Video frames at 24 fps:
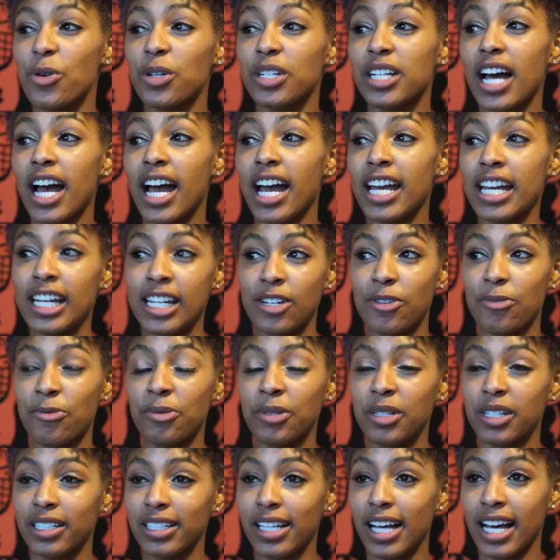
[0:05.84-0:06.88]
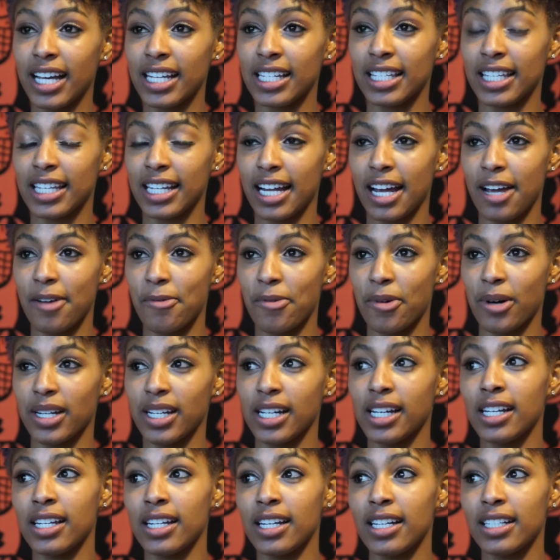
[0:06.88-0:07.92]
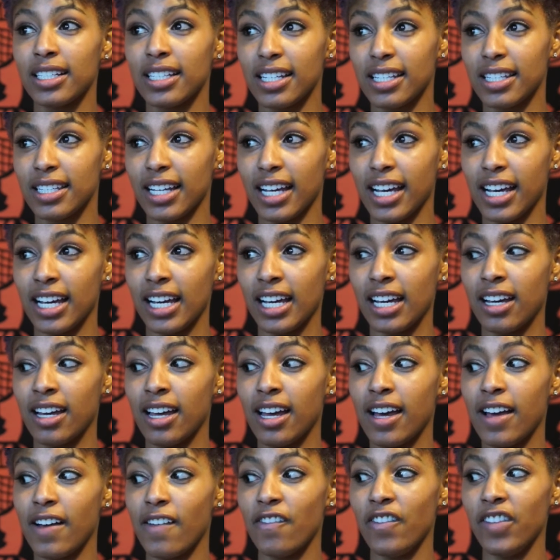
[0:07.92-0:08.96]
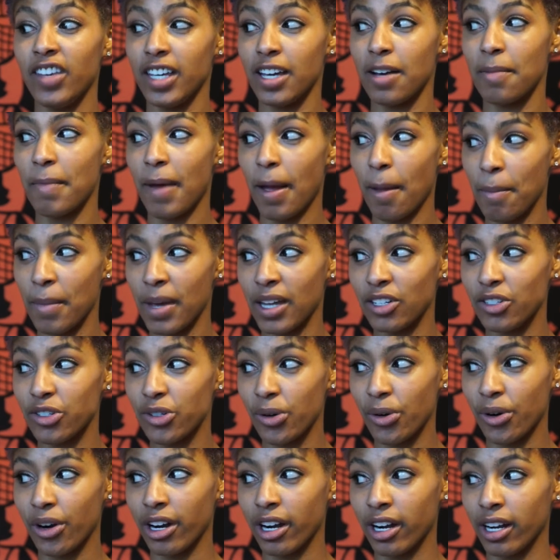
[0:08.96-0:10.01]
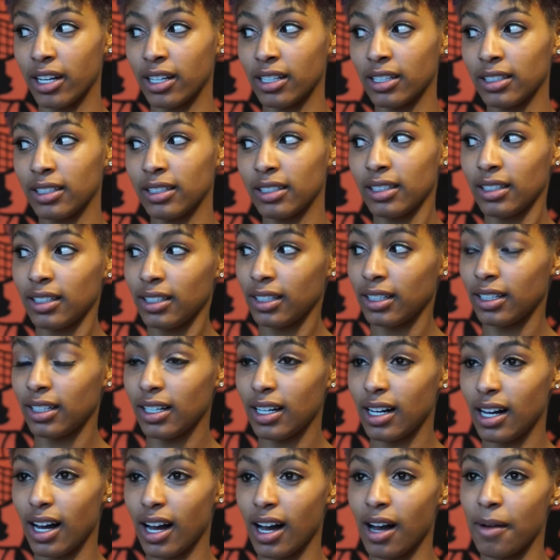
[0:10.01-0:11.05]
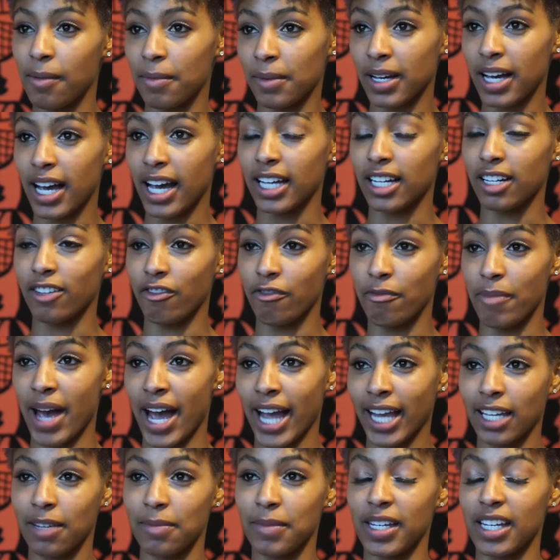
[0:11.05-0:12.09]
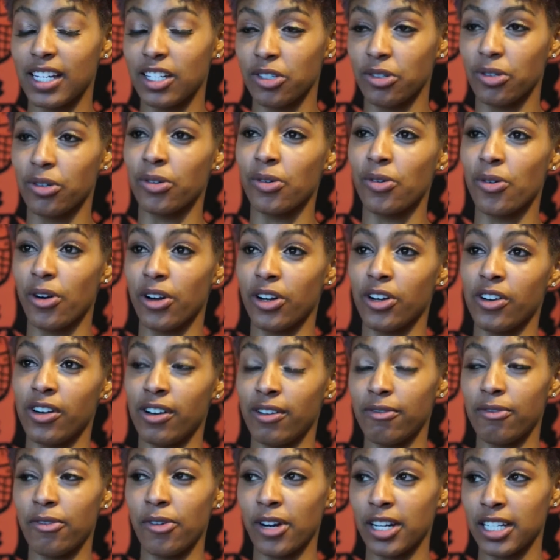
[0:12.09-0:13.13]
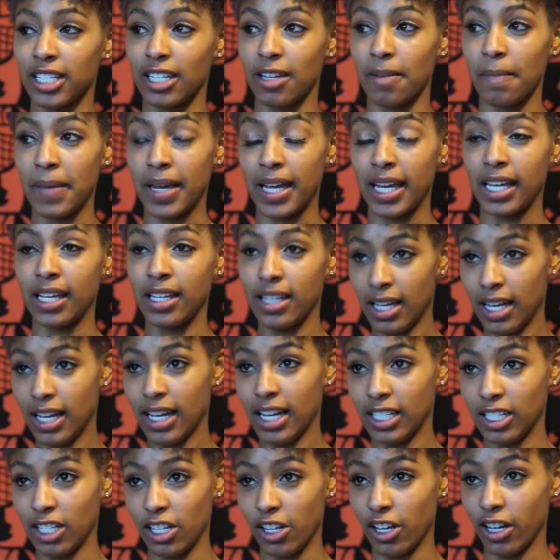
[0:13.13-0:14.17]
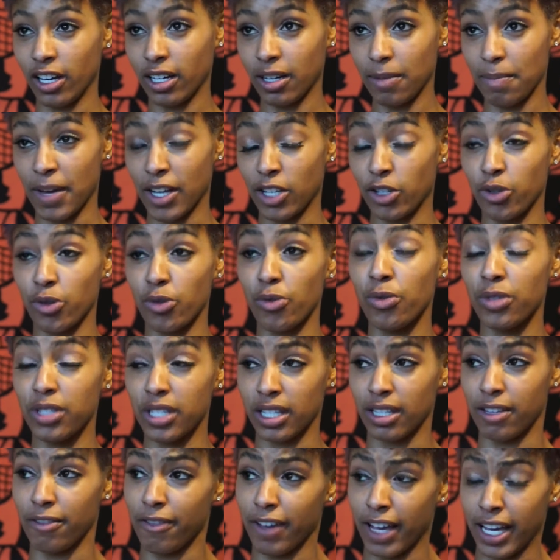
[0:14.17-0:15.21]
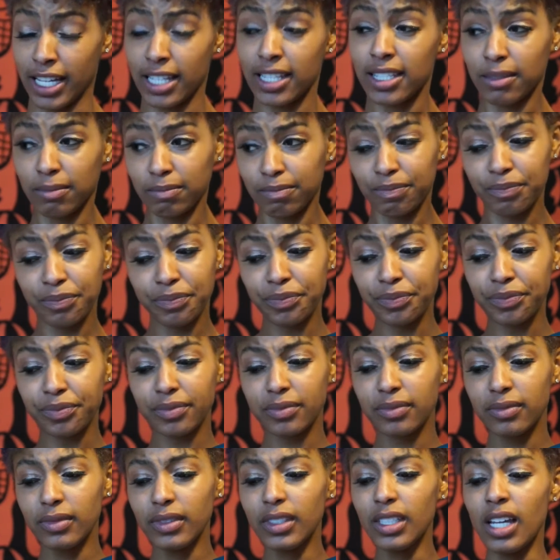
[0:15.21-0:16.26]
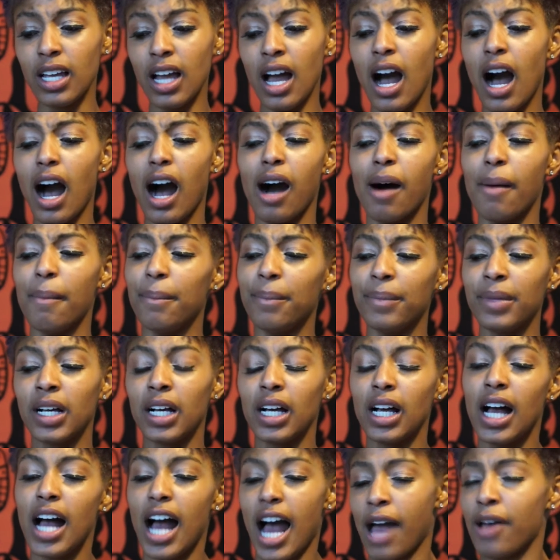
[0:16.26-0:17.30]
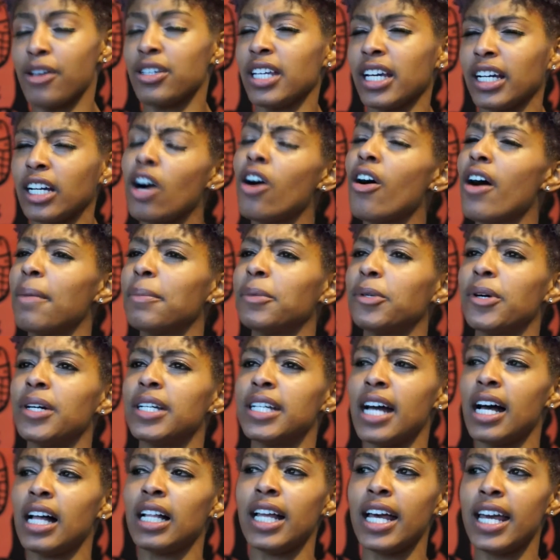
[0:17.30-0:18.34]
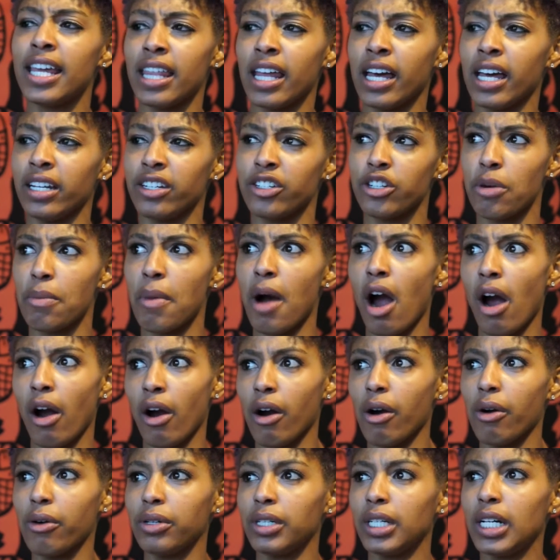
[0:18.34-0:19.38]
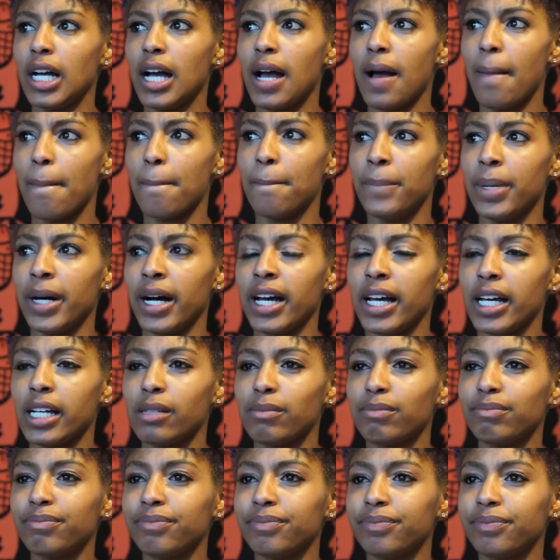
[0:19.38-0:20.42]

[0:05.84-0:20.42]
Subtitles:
When I realized that I wanted to sing via my mentor kind of backing me into a corner and forcing me to look my truths in the face, I was like, oh, I'm going to LA then tomorrow. But